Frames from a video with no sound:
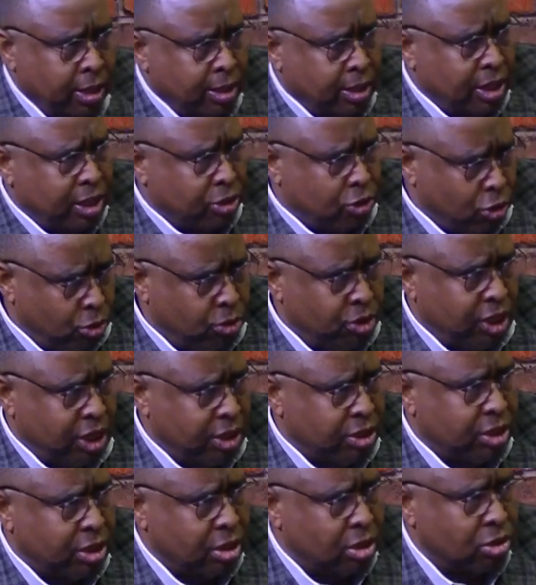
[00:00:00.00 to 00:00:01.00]
Did you
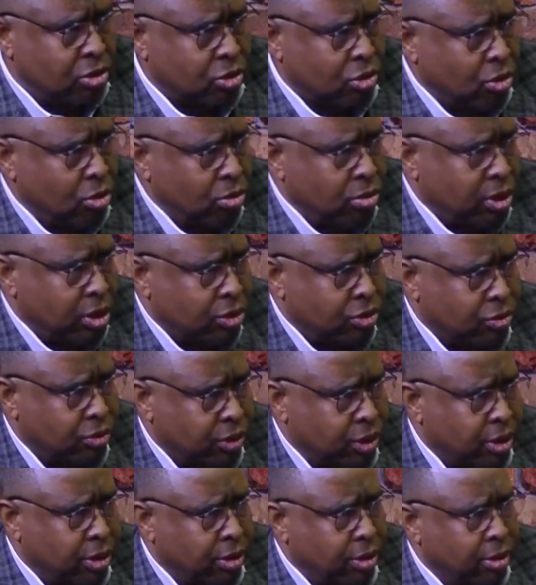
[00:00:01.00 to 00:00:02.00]
teach in the school
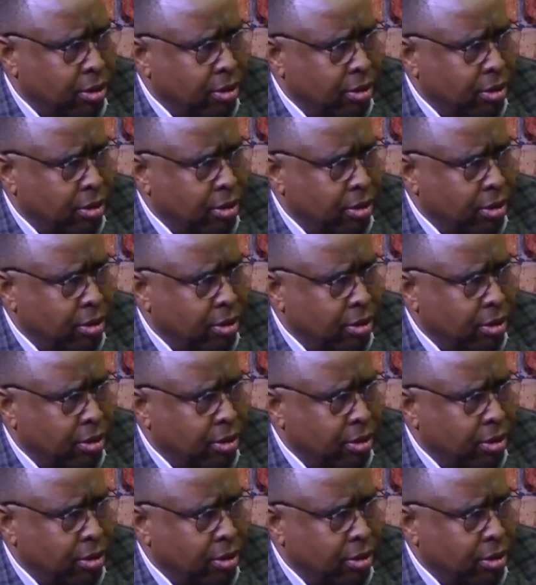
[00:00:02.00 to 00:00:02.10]
district here?